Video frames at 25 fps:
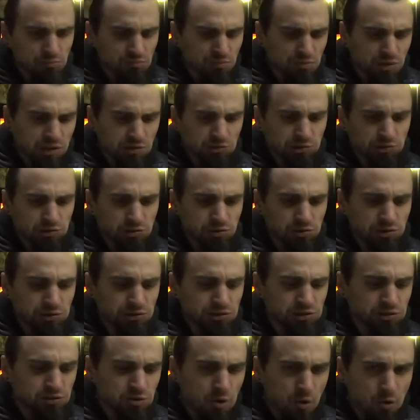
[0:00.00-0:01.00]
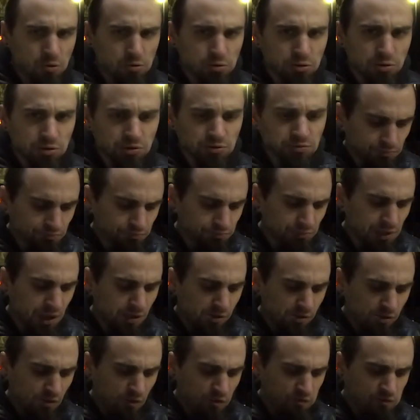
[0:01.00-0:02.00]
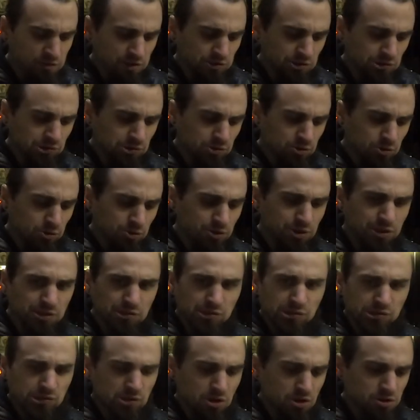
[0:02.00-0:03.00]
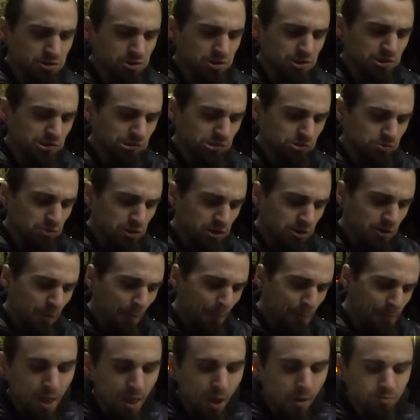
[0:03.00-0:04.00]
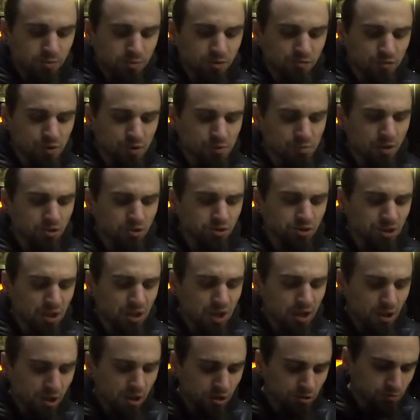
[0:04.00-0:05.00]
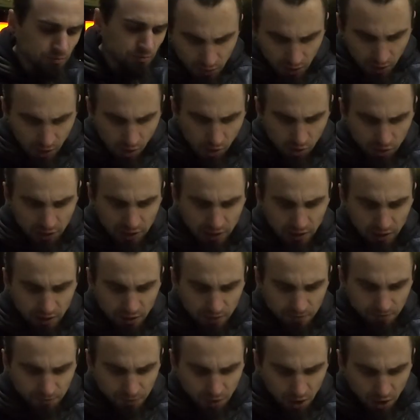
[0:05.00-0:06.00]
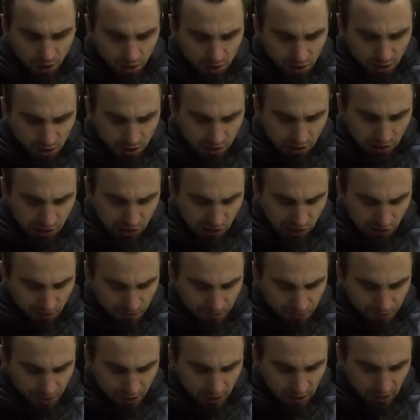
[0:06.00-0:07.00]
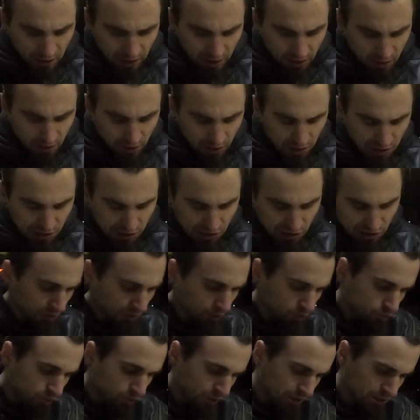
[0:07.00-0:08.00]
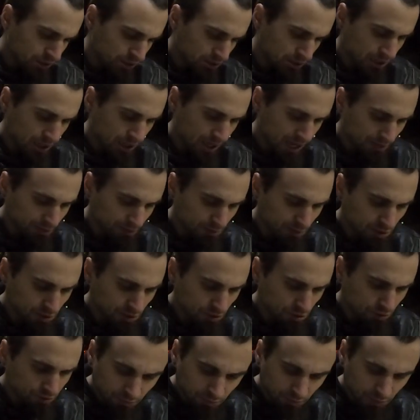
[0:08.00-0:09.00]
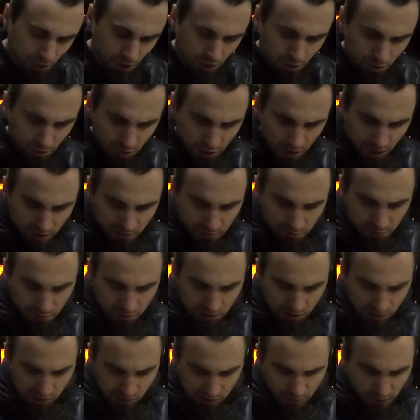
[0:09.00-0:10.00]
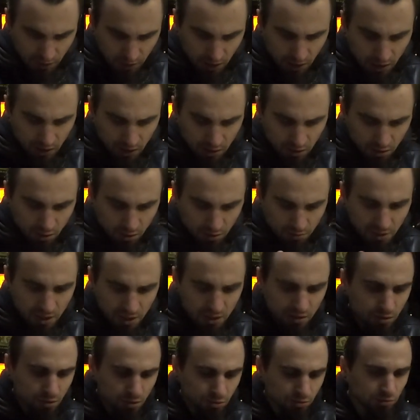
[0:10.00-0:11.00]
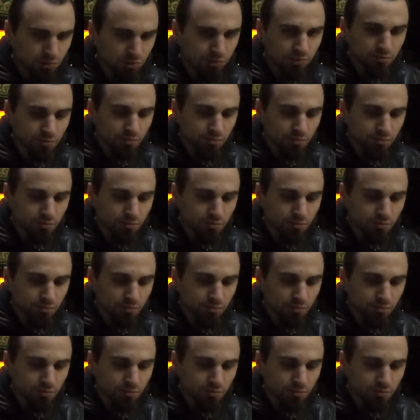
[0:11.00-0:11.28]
It's already cold and feels old and soggy as well. And from the salad you get onions, lettuce, white cabbage, cucumbers and tomatoes.